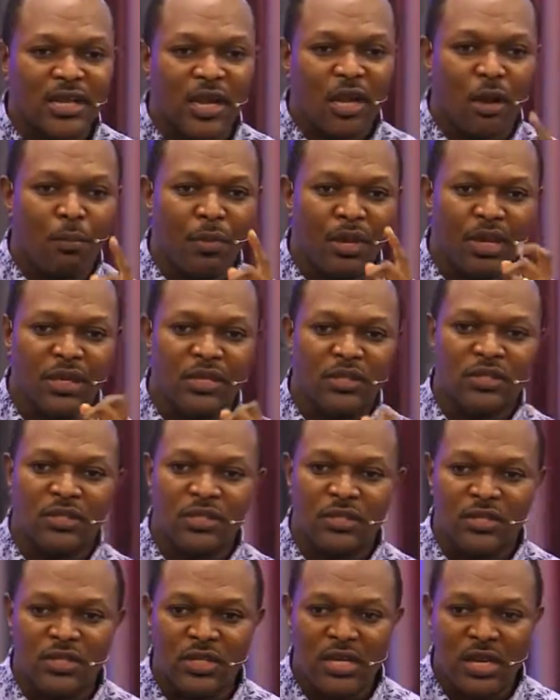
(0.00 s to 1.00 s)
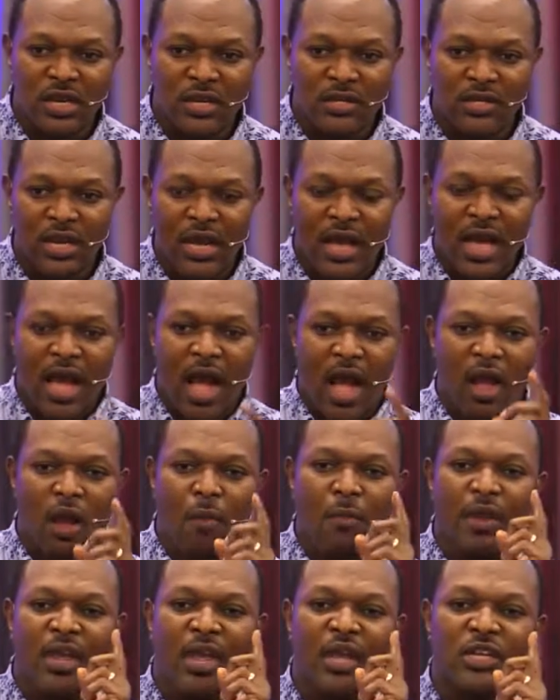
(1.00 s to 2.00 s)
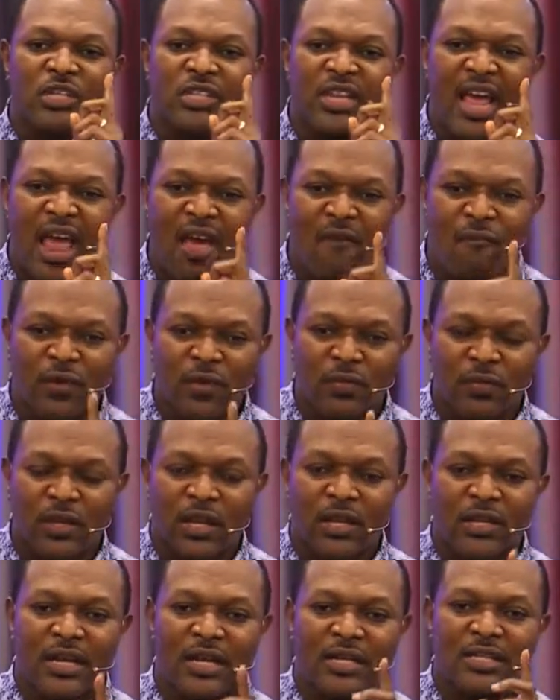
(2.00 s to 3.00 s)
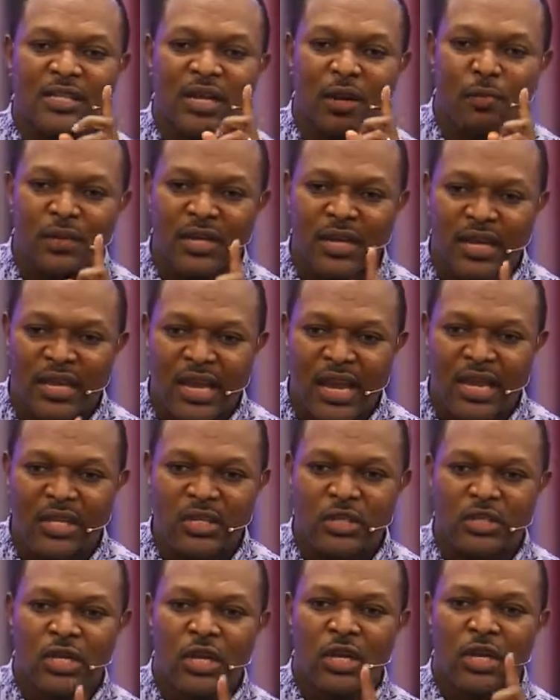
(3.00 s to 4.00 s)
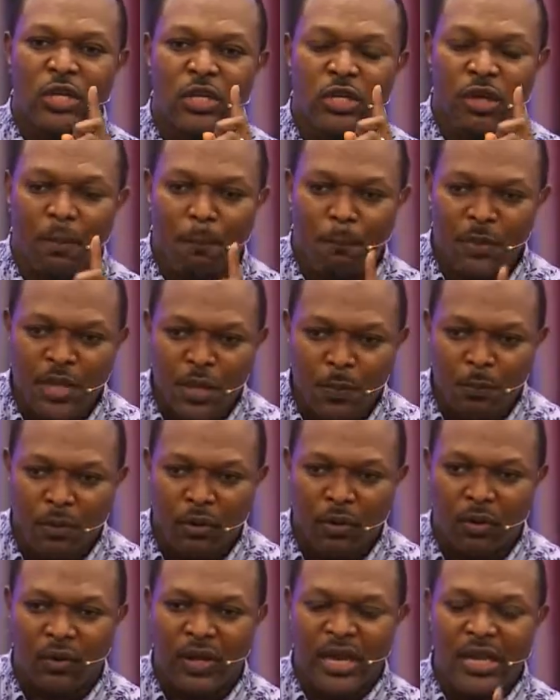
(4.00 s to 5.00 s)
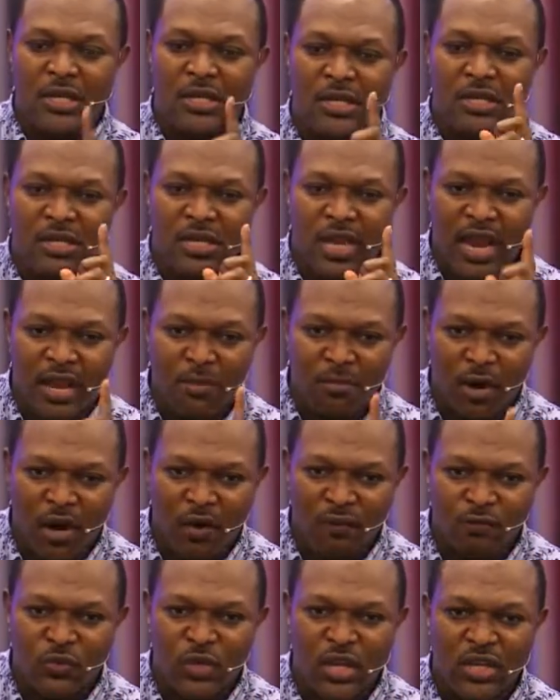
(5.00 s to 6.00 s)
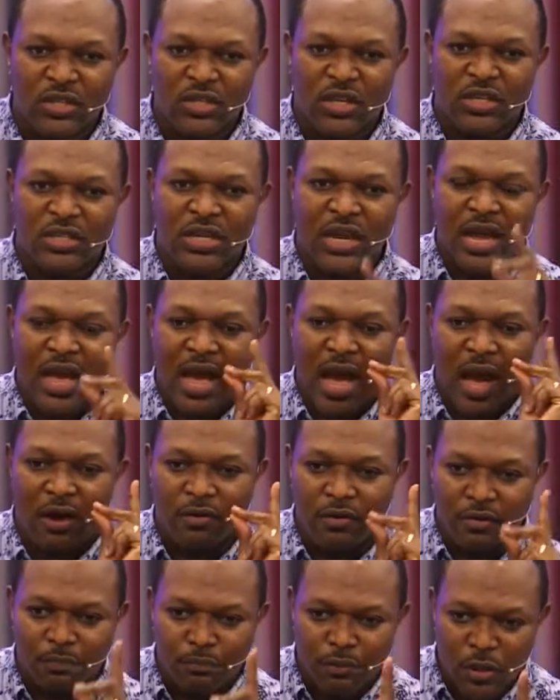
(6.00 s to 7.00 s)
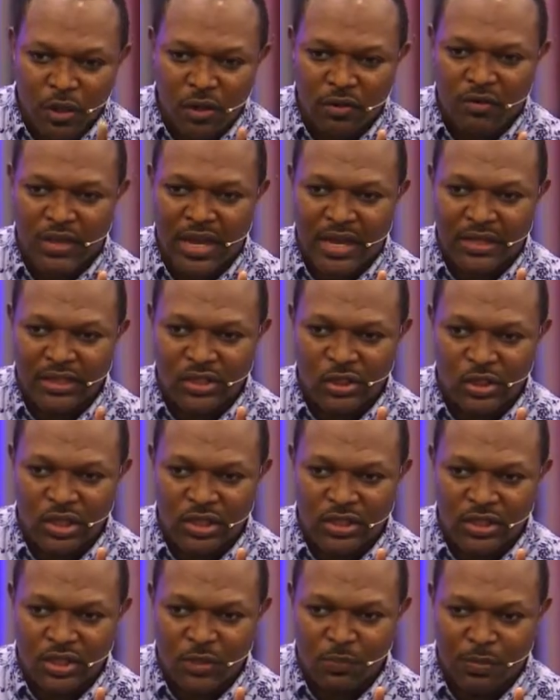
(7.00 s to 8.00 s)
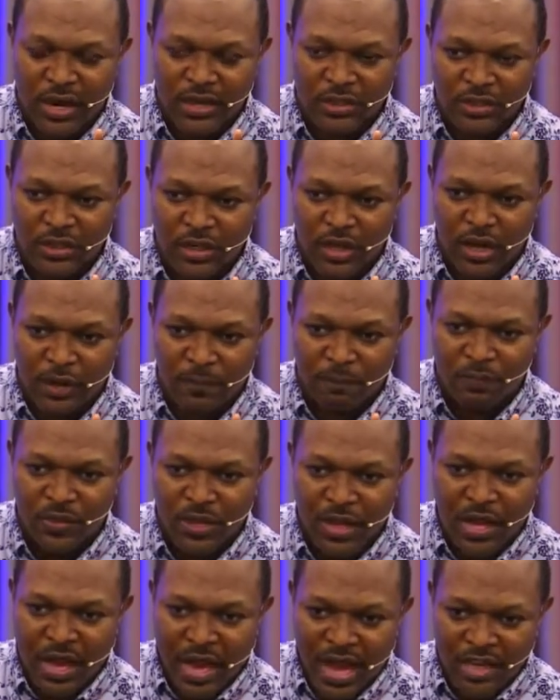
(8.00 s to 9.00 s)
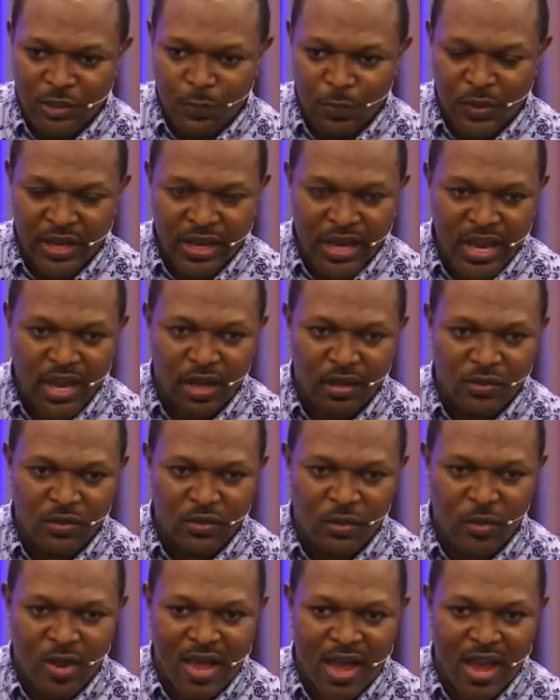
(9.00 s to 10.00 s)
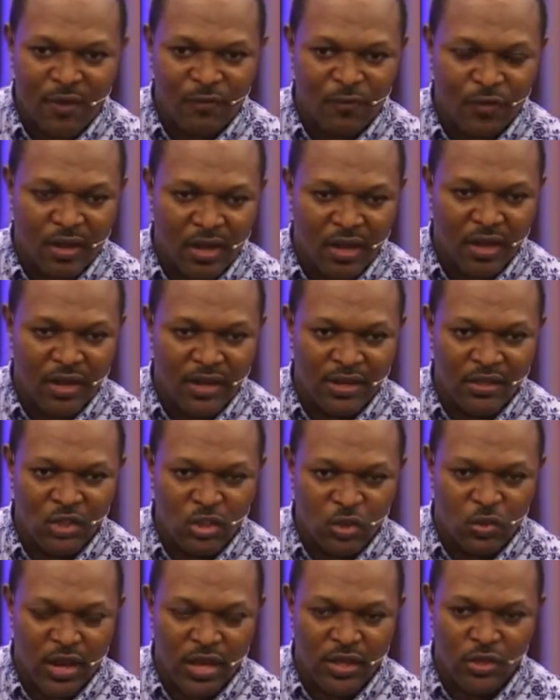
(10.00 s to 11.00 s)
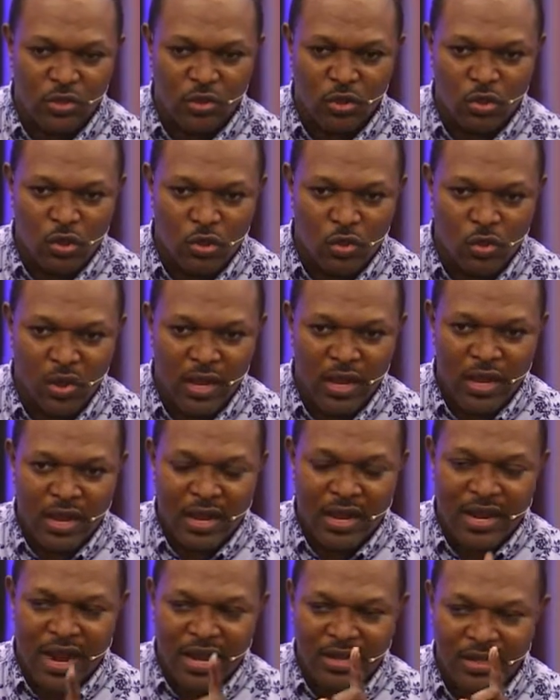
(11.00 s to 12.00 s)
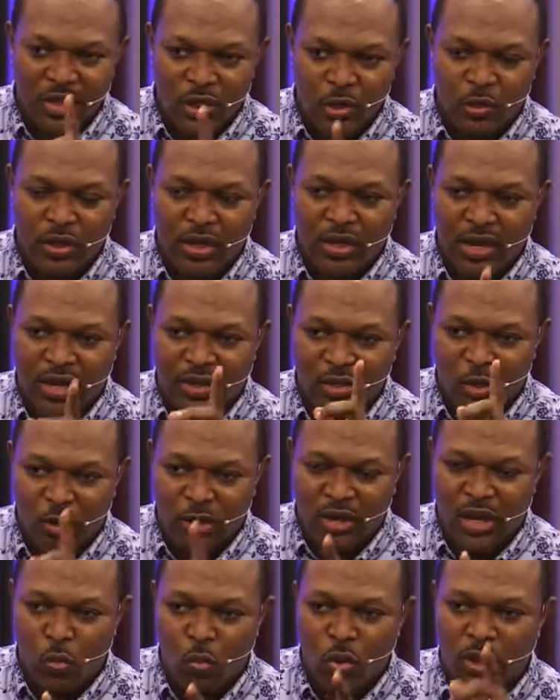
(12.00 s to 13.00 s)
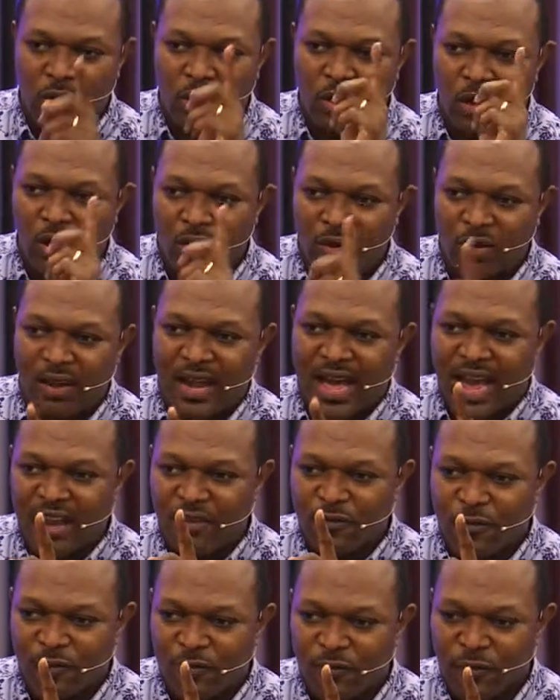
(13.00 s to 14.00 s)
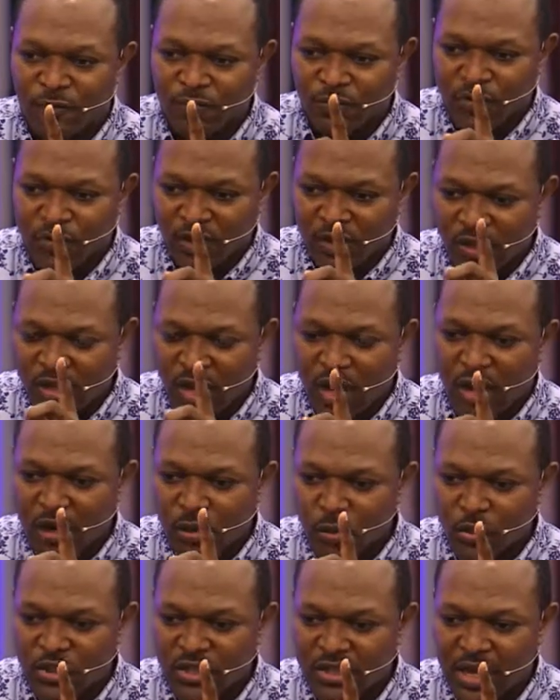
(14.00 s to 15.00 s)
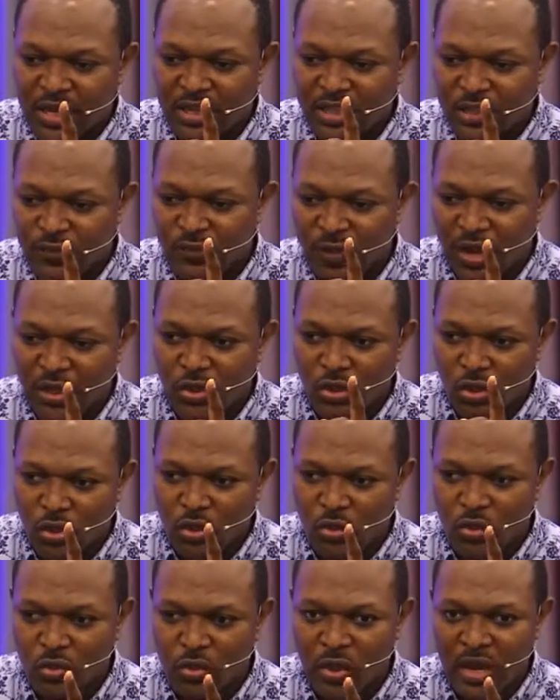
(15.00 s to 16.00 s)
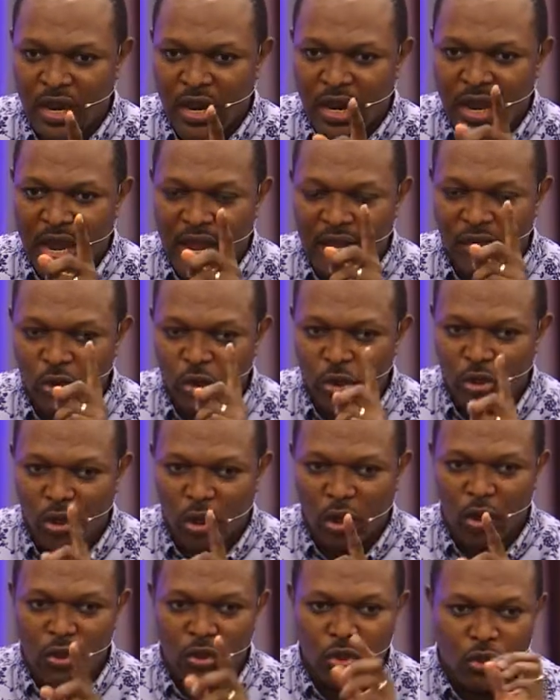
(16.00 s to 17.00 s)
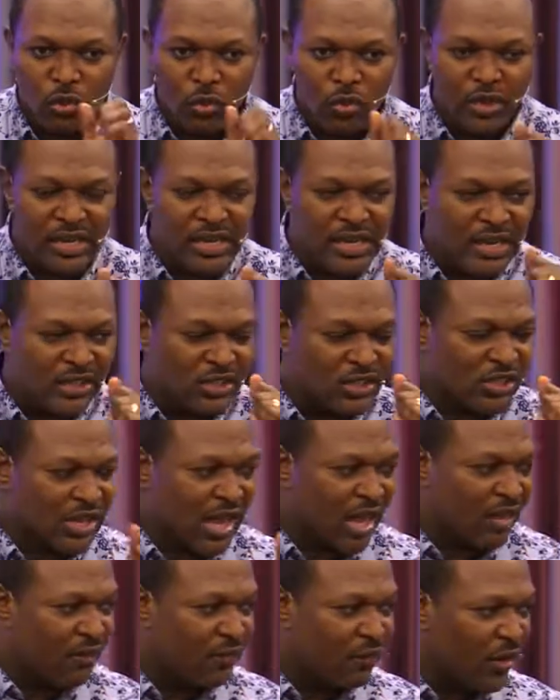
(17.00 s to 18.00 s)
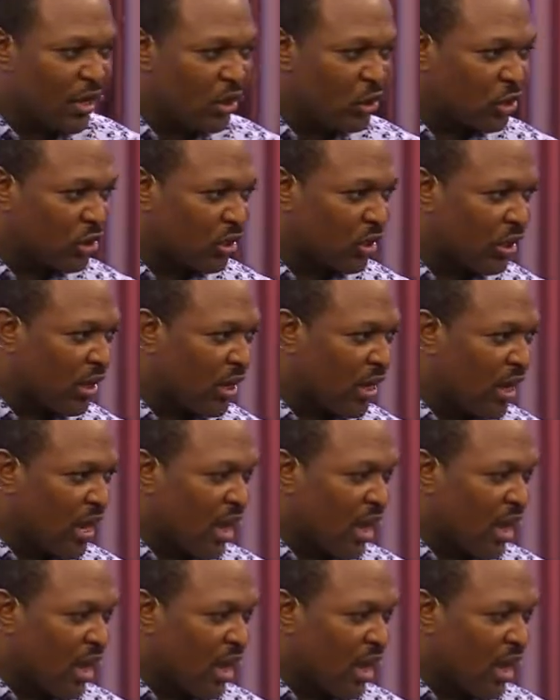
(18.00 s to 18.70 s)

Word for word: I come against disease. I come against everything that's coming against your people. In the name of Jesus, I rebuke that in Jesus' mighty name. I speak health, life, healing, strength to you. And I decree and I declare with long life God will satisfy you and show you his salvation.